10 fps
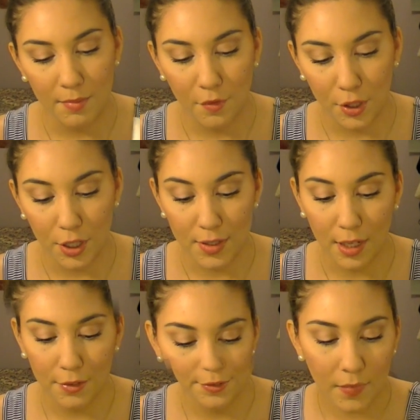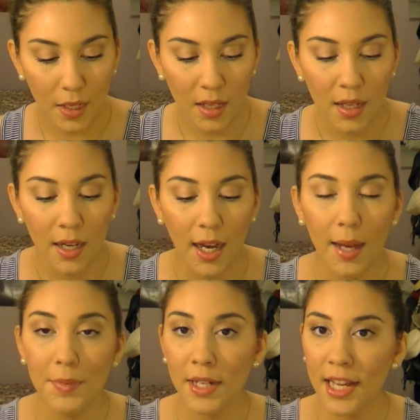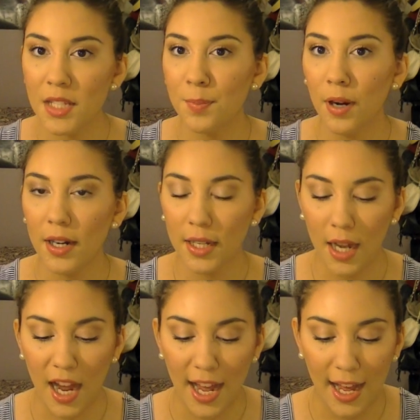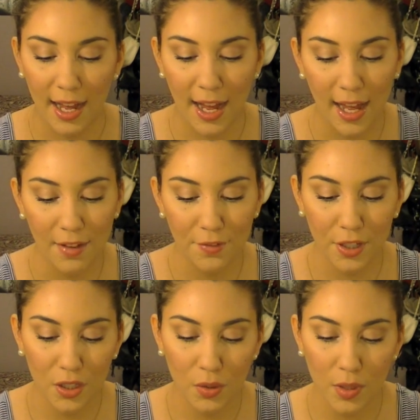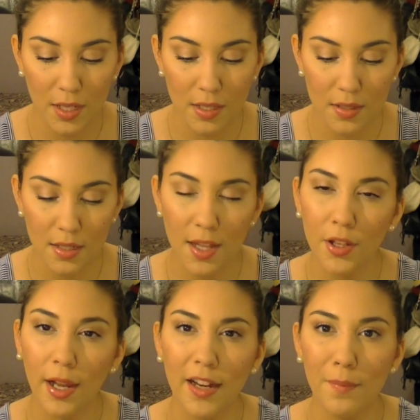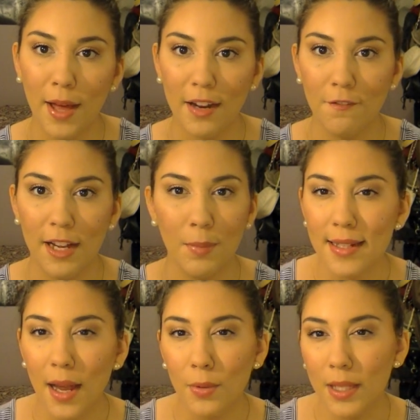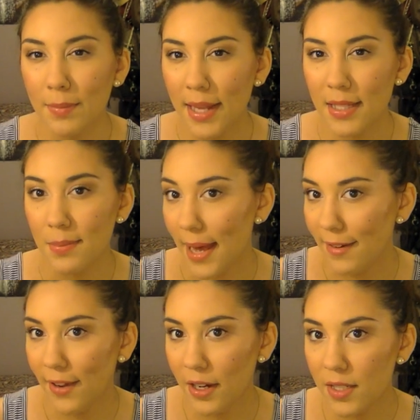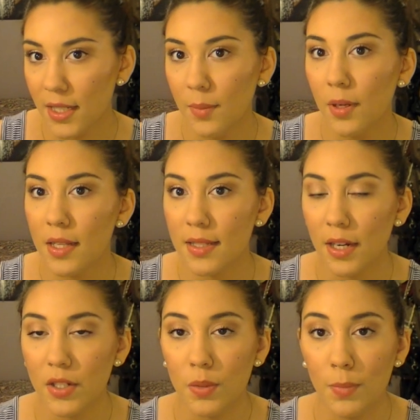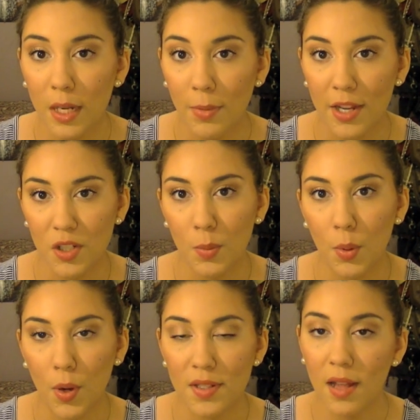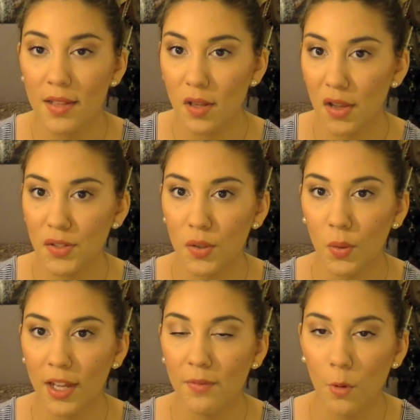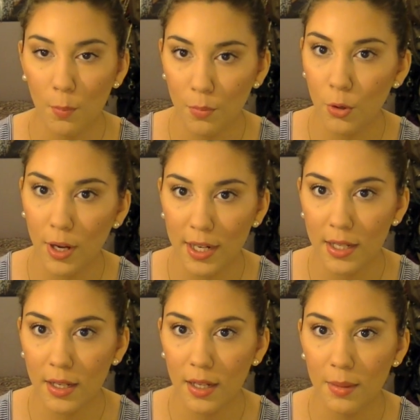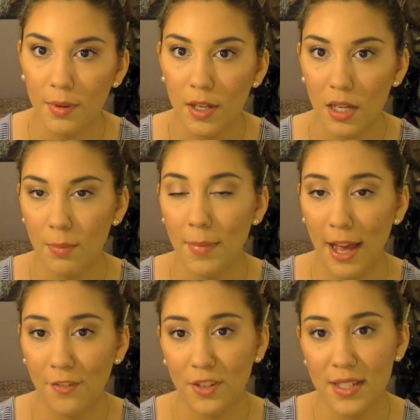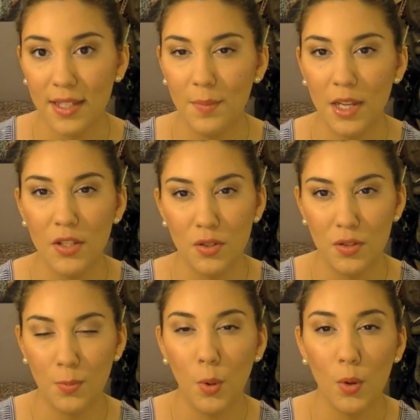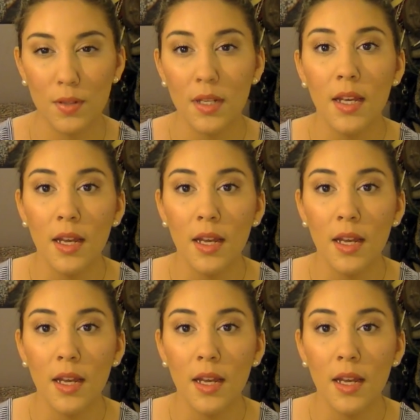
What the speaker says: for yourself. The next product I have for you is another kind of mattifying. It's not really meant to mattify your skin, but it's there to minimize your pores. And that's also a way of creating a matte-free skin, because your pores,